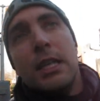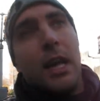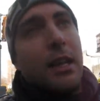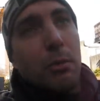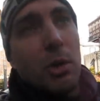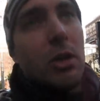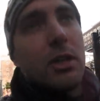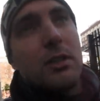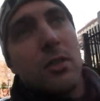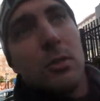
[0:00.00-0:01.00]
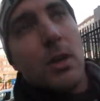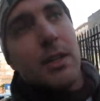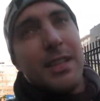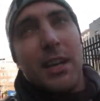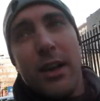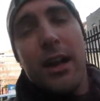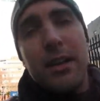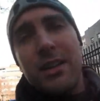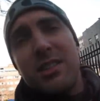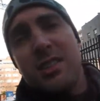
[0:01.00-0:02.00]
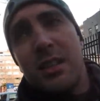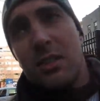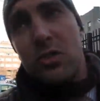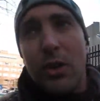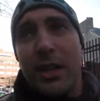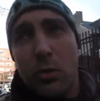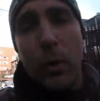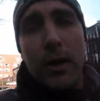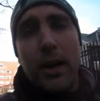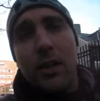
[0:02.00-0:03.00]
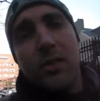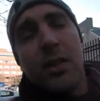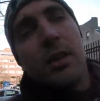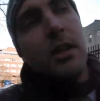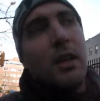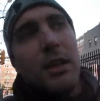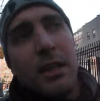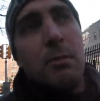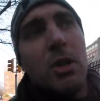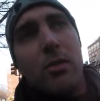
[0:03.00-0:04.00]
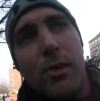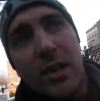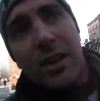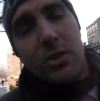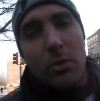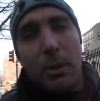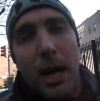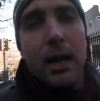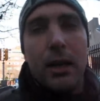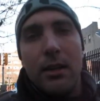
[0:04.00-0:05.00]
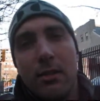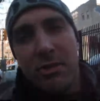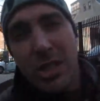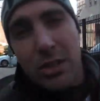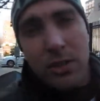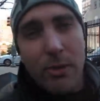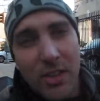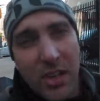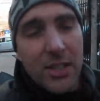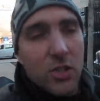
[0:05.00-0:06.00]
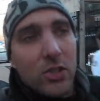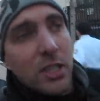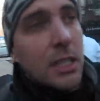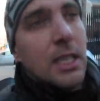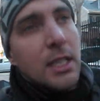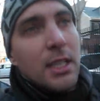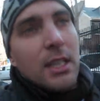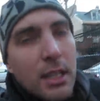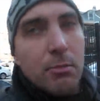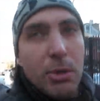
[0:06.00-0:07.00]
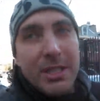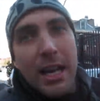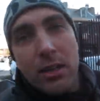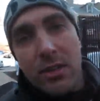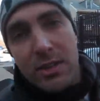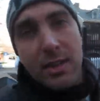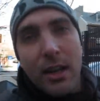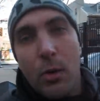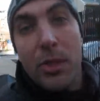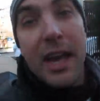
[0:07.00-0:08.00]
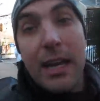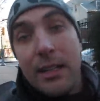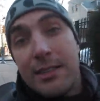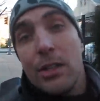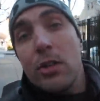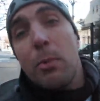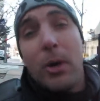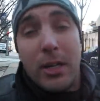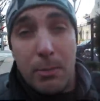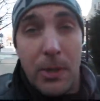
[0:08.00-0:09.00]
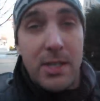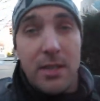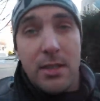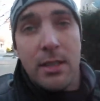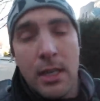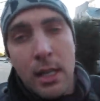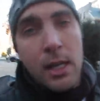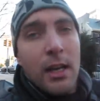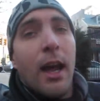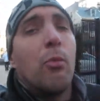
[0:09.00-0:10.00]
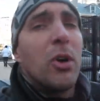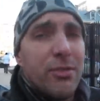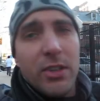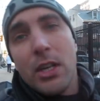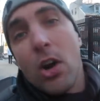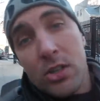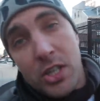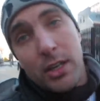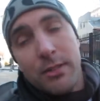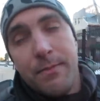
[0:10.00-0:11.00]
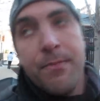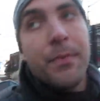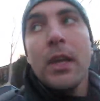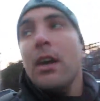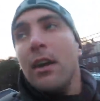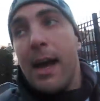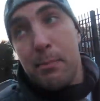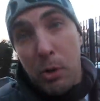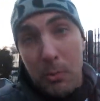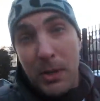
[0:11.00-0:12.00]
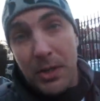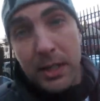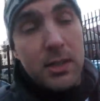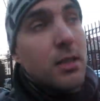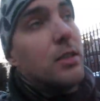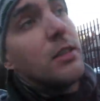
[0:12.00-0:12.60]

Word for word: And then we're looking to uh, tear down an existing strange warehouse in the middle of a residential block and return it to residential. Put ten units in there with eight interior parking places and one Philly car share at both buildings.